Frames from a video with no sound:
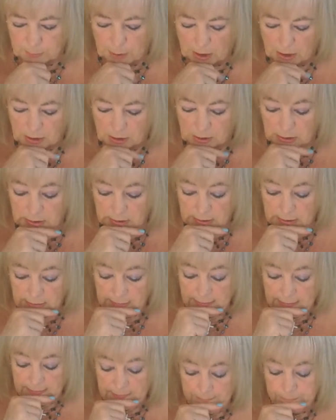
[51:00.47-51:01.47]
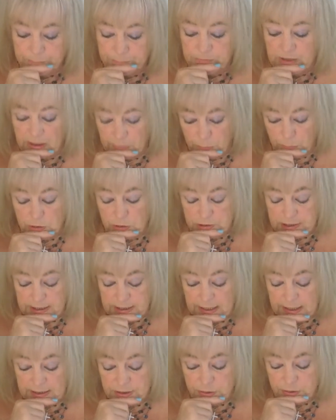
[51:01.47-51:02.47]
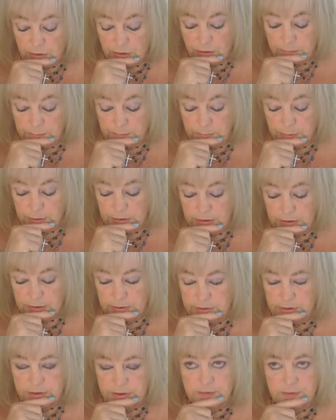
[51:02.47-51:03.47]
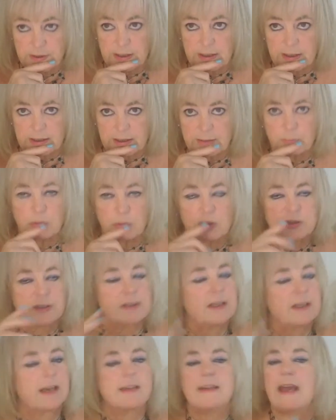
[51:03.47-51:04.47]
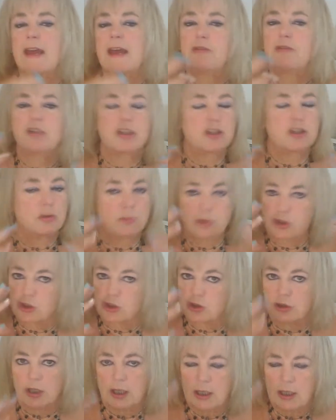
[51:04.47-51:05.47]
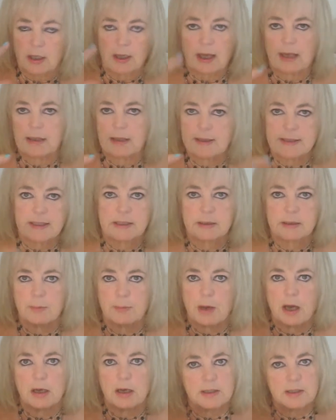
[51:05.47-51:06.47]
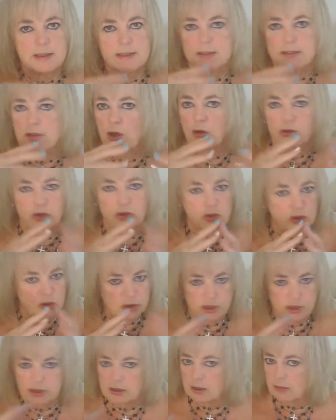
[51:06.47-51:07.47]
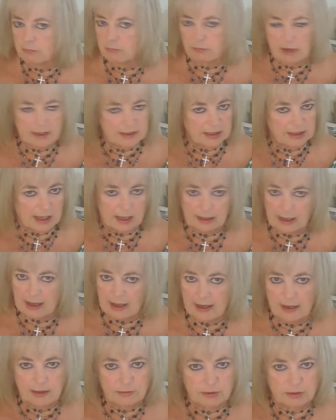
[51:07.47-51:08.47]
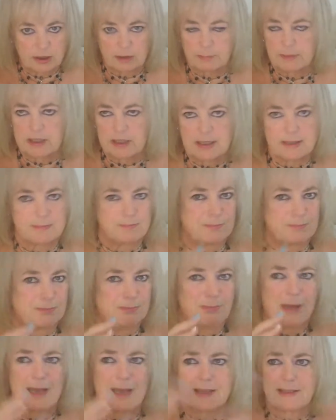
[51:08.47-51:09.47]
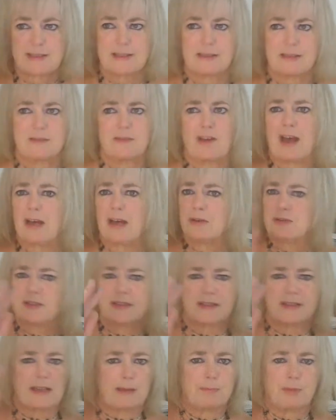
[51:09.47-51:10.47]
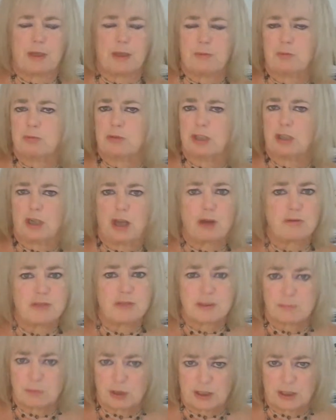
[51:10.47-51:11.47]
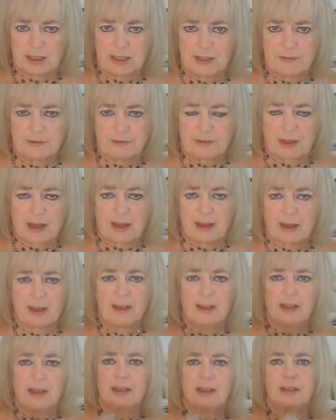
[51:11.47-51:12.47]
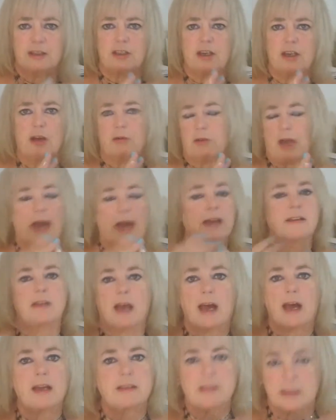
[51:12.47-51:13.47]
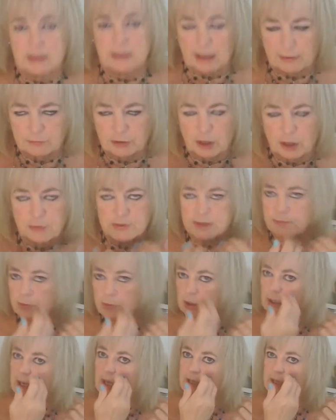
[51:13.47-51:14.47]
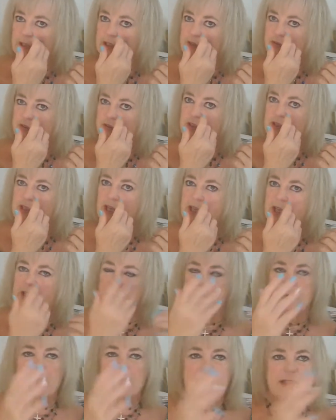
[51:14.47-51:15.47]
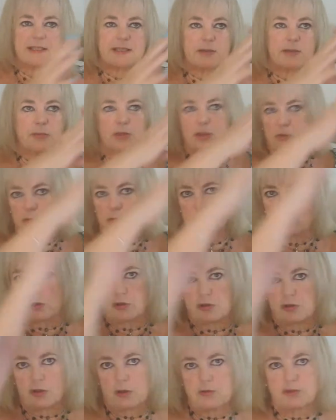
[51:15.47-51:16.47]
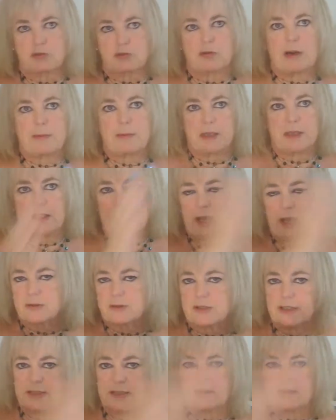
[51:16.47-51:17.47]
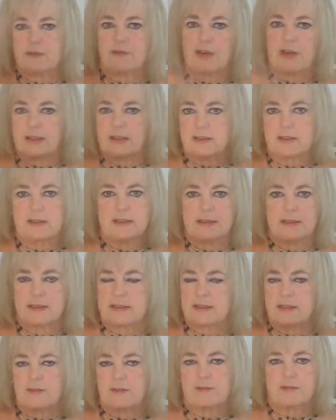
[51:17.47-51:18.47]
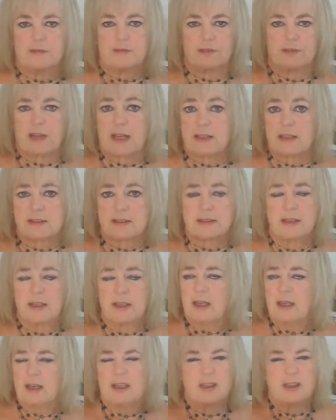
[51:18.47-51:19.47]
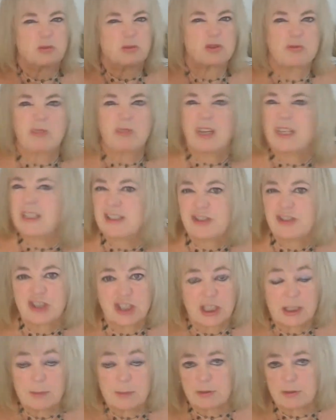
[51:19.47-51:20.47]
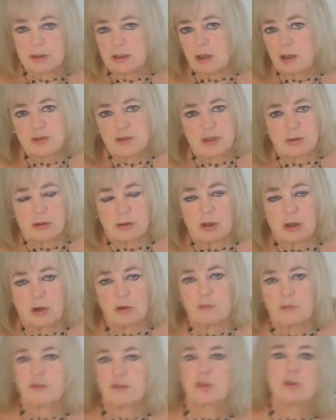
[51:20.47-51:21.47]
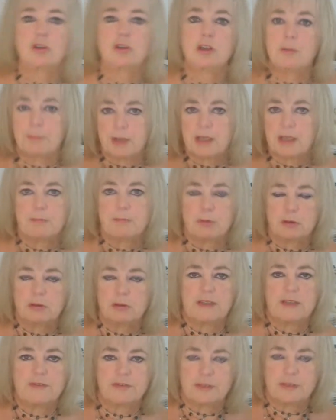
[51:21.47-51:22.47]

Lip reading: Park. It was later on, but you just think it wasn't an area that was. Alexander Park is not just a red light area. I mean, there's massive houses there. People with loads of money live there. You know, I didn't have loads of money. I lived in like a bedsit, which was one of those great big houses divided into different flats. It was really cheap, you know, so a lot of younger people lived